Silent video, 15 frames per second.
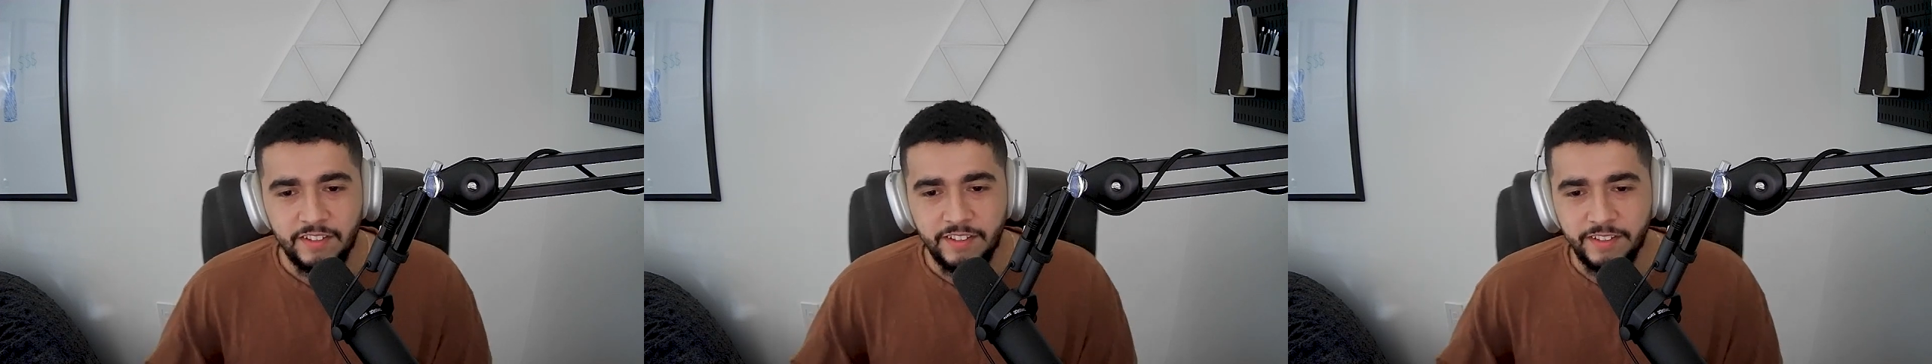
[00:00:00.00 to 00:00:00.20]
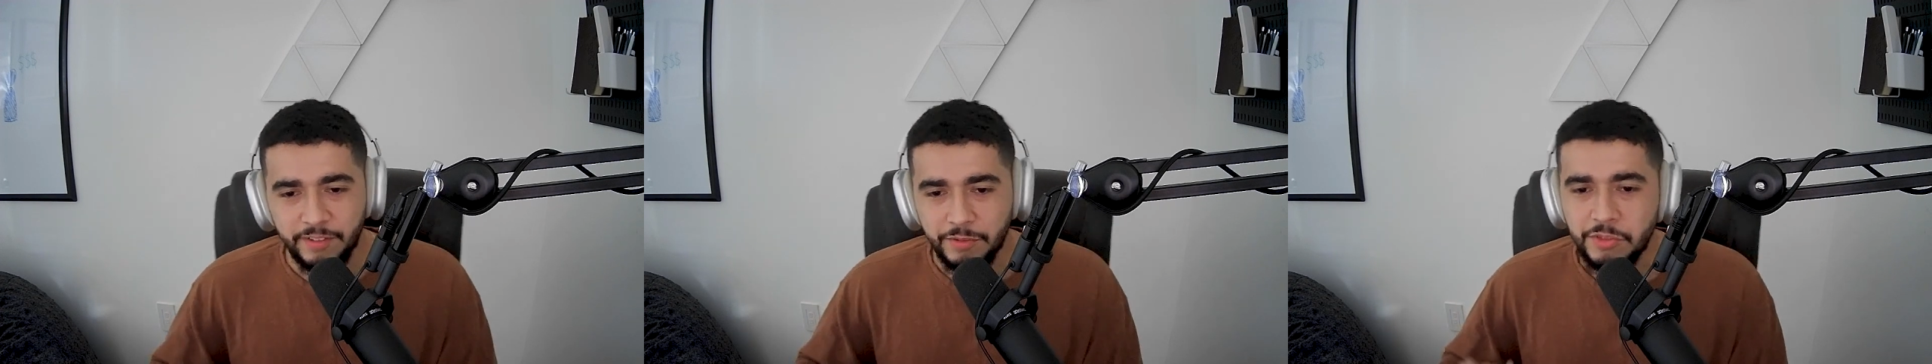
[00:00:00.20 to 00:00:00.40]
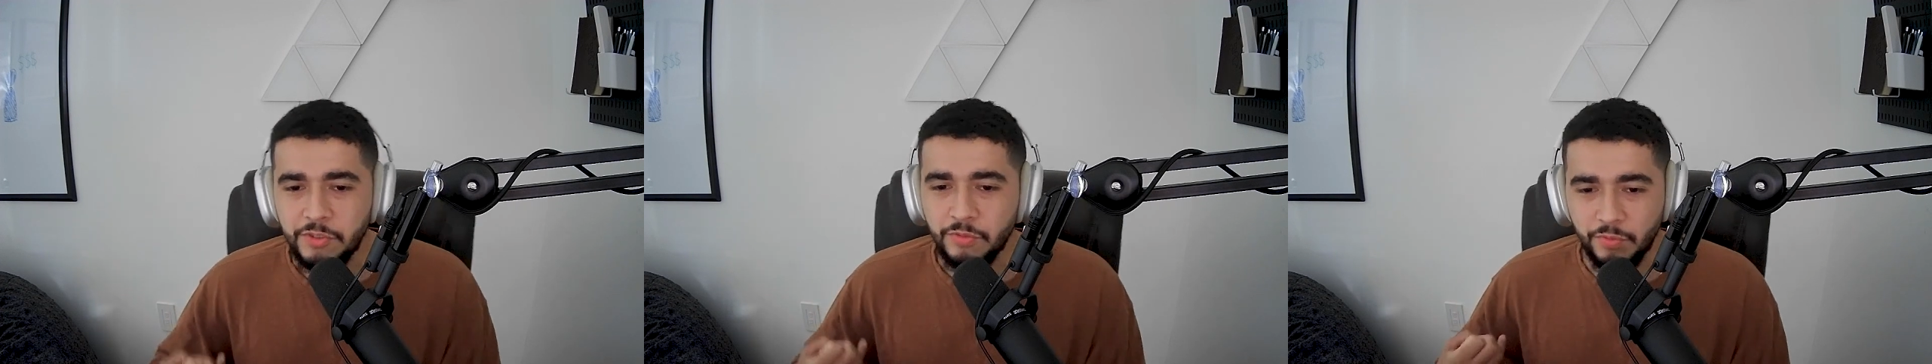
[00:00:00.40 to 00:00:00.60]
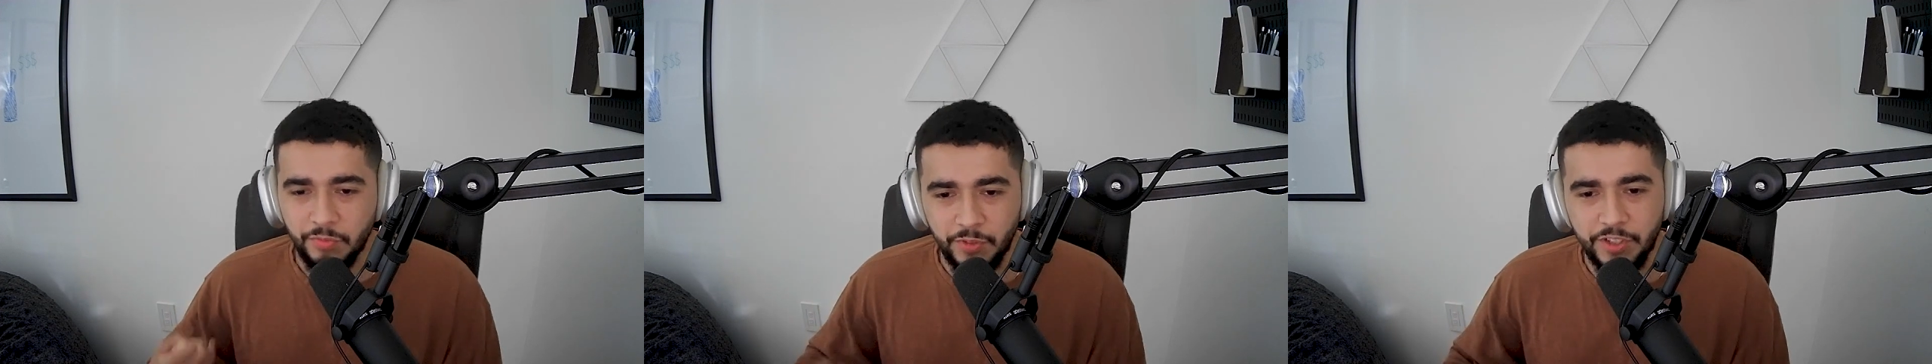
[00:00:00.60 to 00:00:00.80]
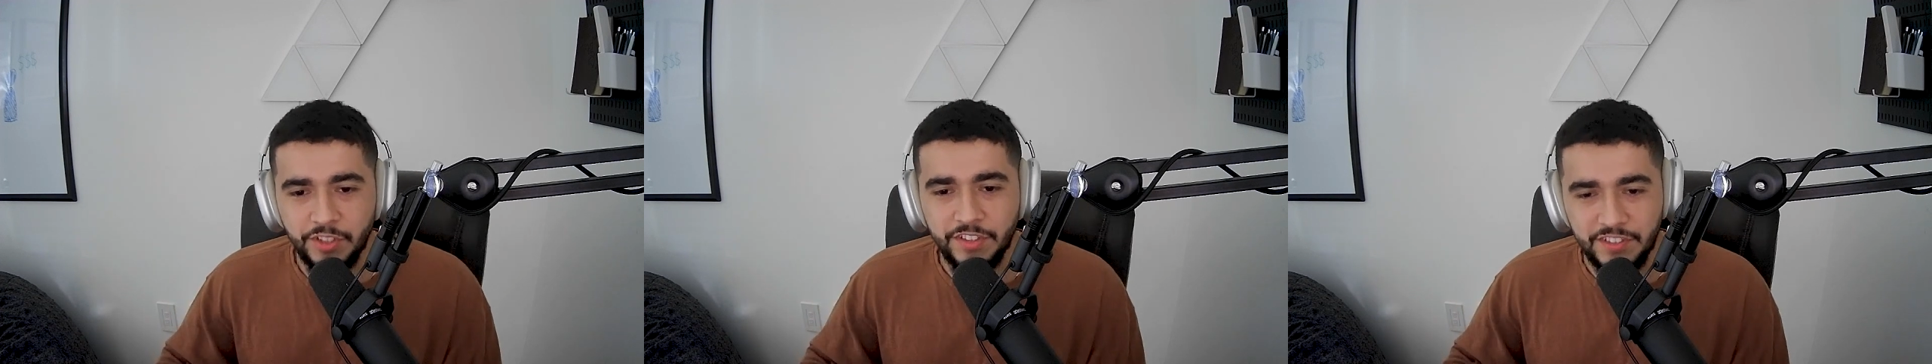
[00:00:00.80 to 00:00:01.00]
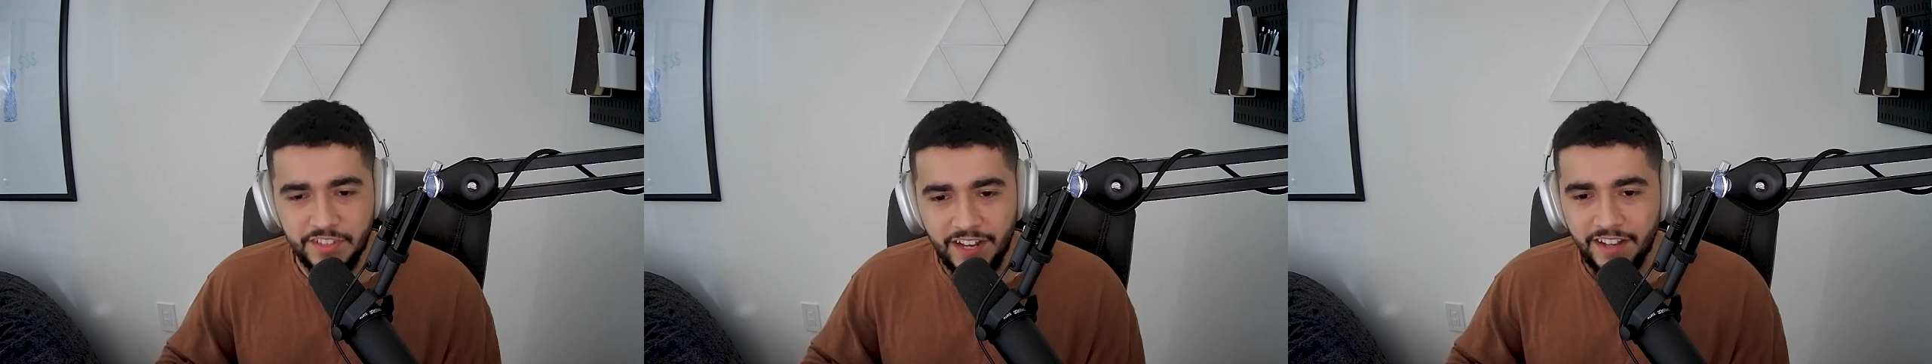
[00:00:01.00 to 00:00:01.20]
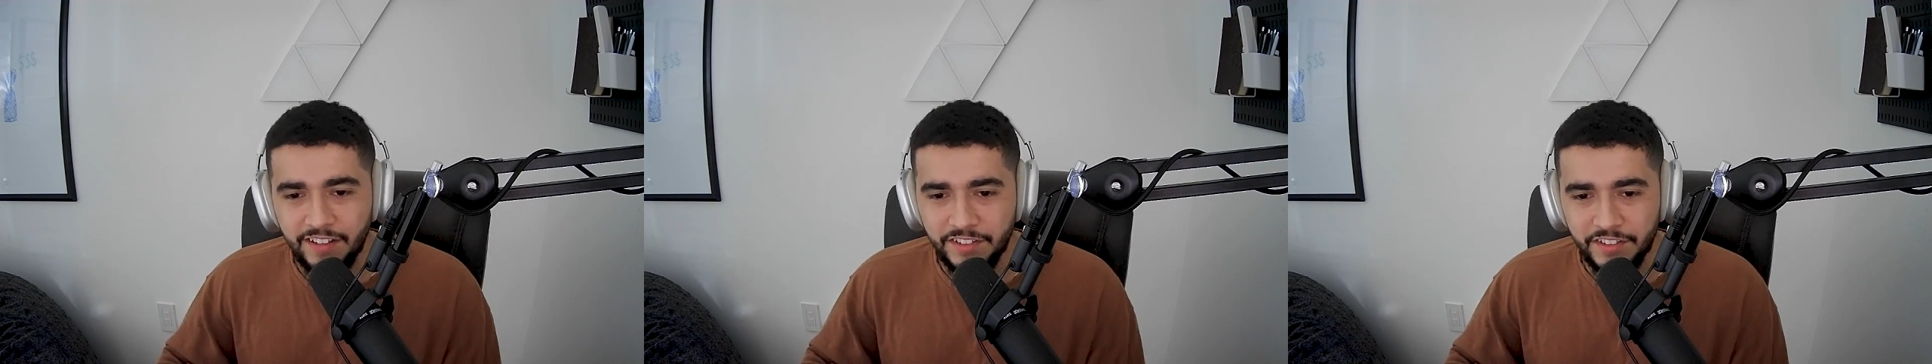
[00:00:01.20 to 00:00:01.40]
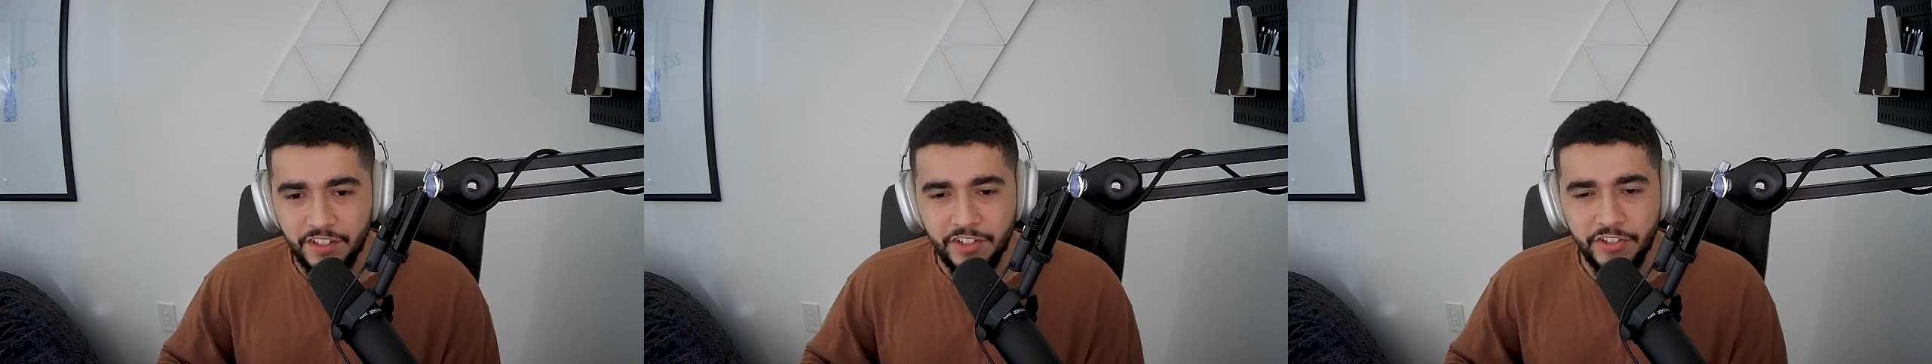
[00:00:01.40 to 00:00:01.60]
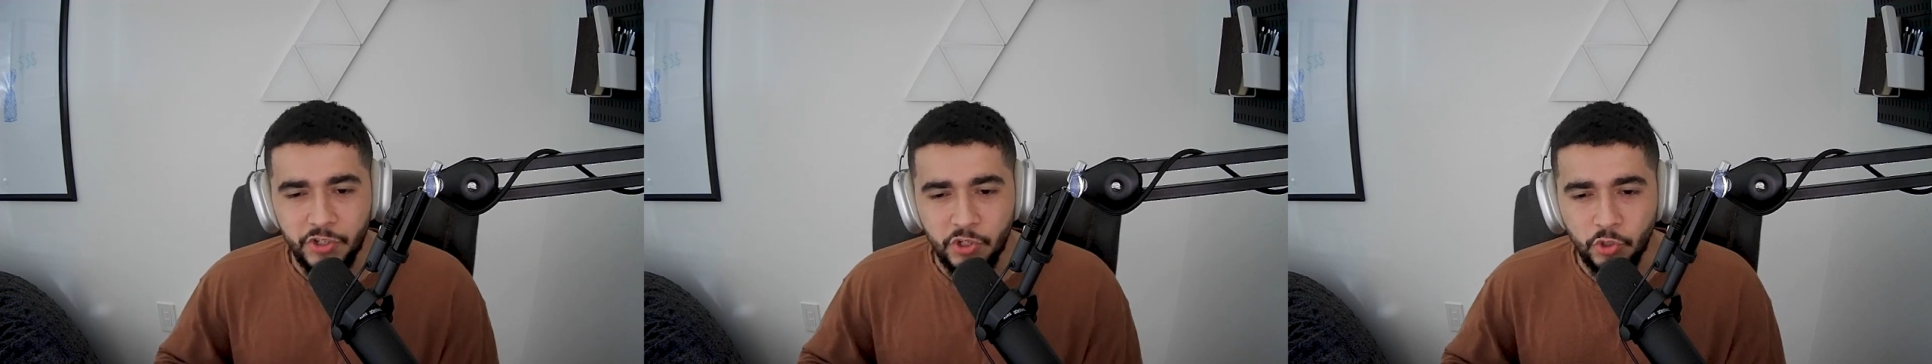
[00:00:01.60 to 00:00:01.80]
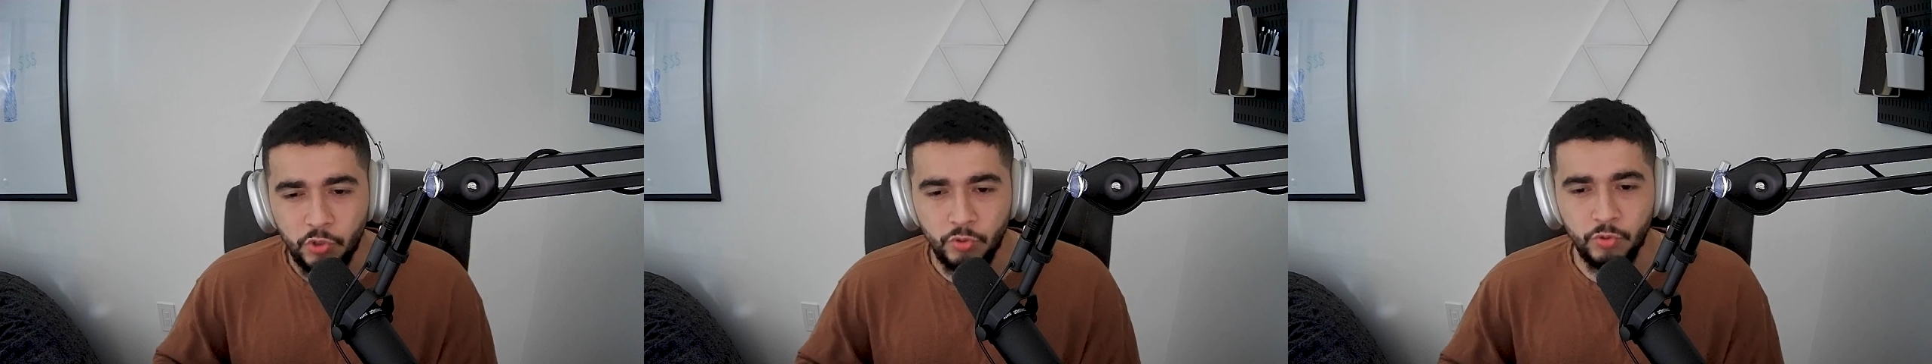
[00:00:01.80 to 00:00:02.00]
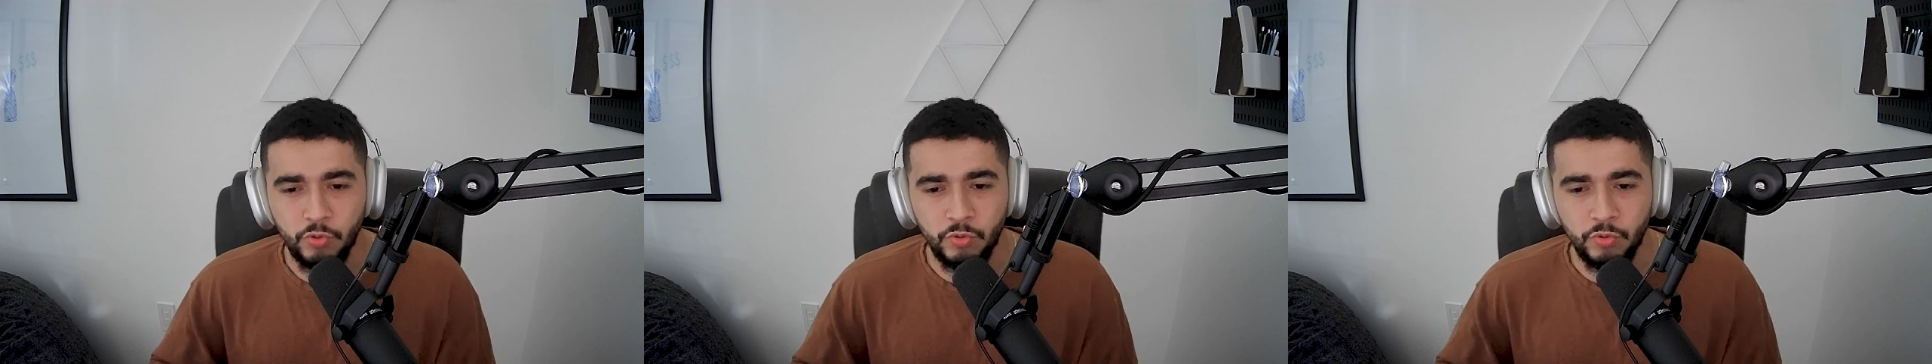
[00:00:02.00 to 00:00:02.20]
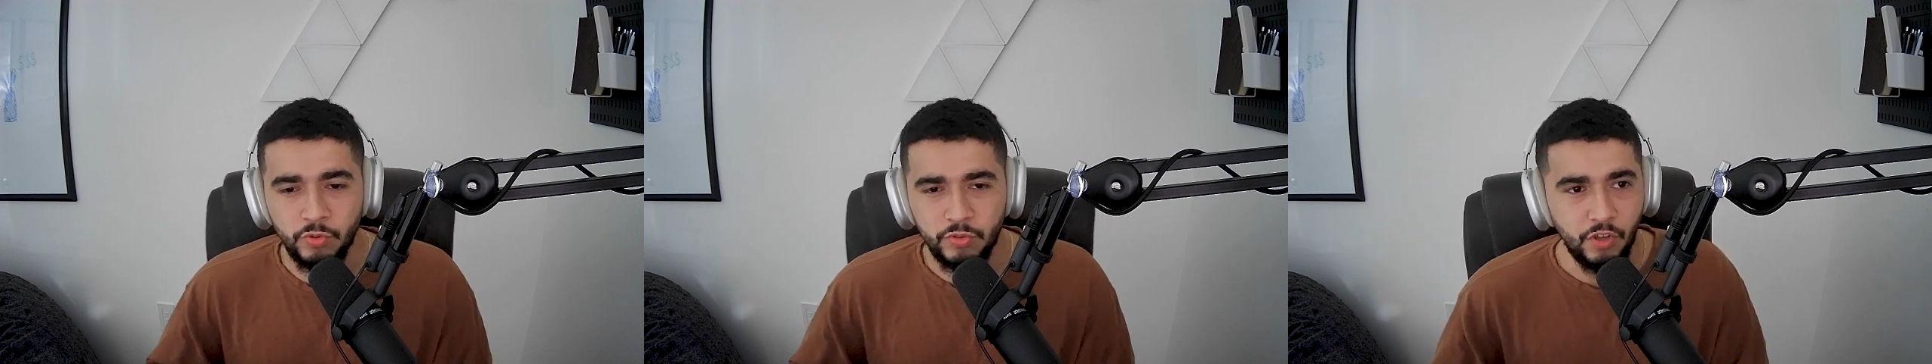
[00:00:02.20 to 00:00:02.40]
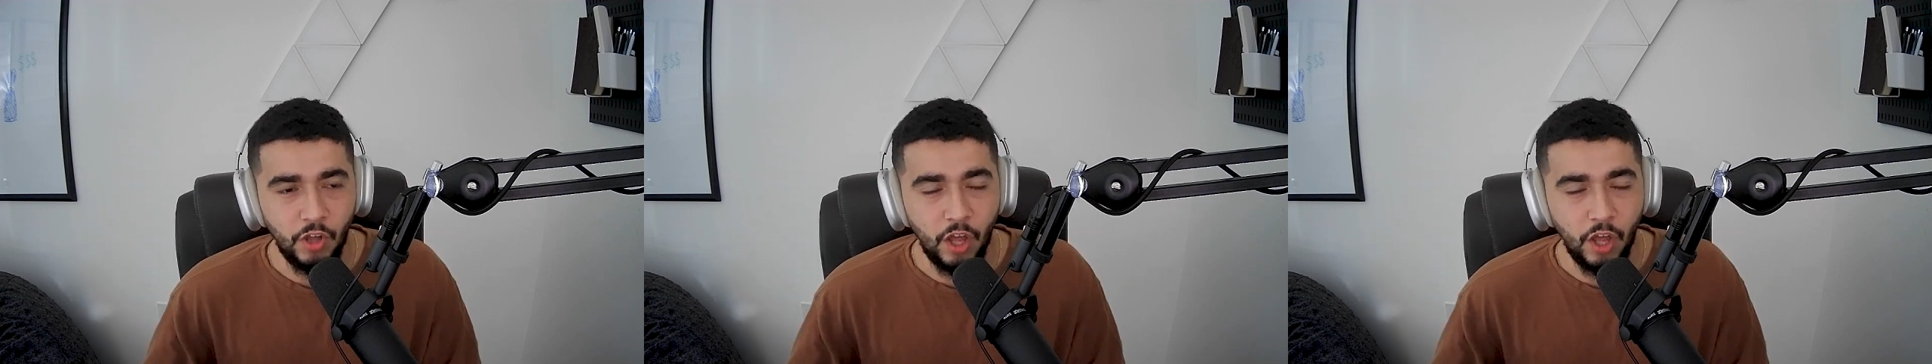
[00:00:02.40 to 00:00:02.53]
like when you really dial in on who,